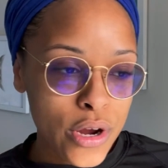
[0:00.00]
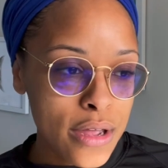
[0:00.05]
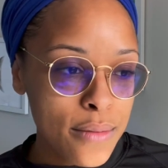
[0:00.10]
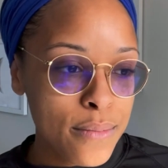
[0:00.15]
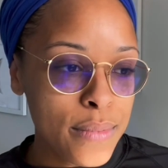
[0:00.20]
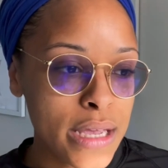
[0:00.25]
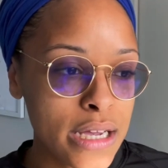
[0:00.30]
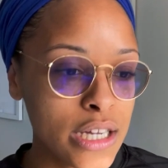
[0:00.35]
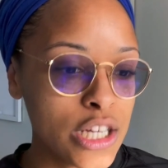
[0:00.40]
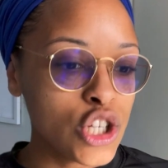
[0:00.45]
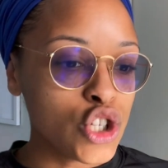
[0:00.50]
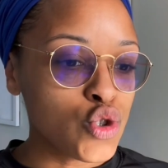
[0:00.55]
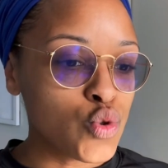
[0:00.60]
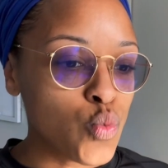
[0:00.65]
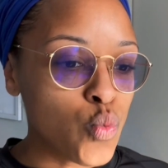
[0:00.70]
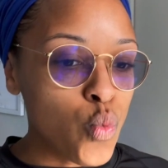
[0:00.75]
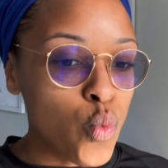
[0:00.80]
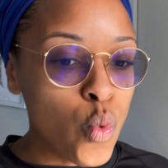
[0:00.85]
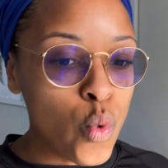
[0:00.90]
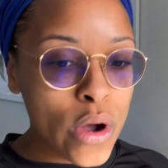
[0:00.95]
because
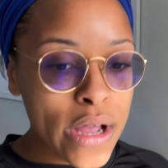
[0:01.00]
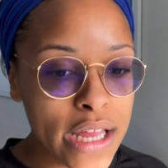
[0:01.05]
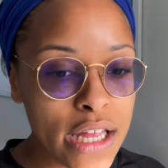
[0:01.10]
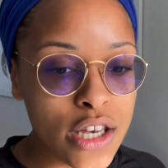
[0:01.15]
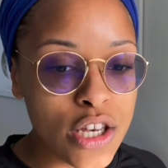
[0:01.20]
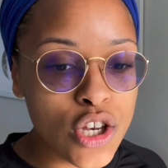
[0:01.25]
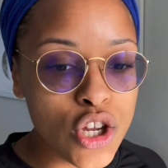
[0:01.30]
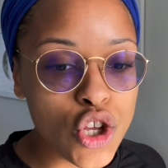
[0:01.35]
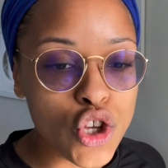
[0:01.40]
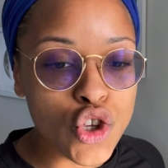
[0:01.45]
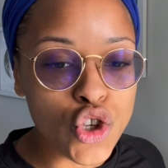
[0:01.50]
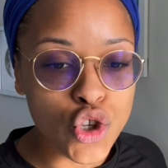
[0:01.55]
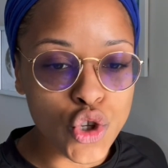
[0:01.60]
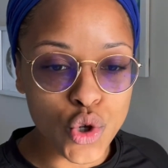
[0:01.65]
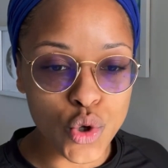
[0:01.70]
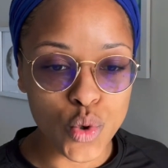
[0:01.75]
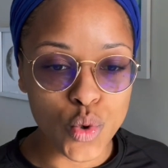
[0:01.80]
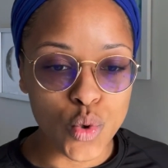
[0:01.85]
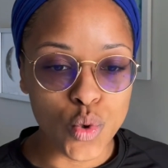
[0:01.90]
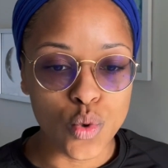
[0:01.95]
when
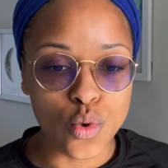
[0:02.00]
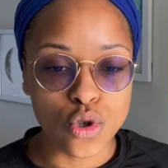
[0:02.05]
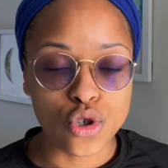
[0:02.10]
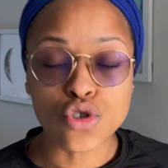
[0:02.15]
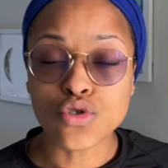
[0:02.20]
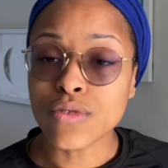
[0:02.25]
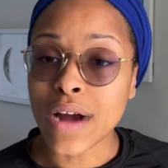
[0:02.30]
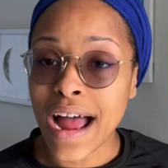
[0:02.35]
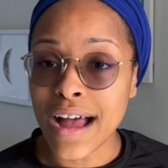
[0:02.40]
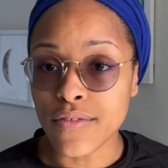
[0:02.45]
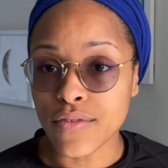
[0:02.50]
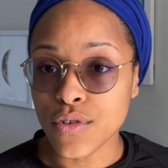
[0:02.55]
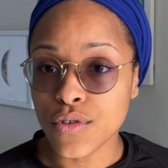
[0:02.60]
you travel,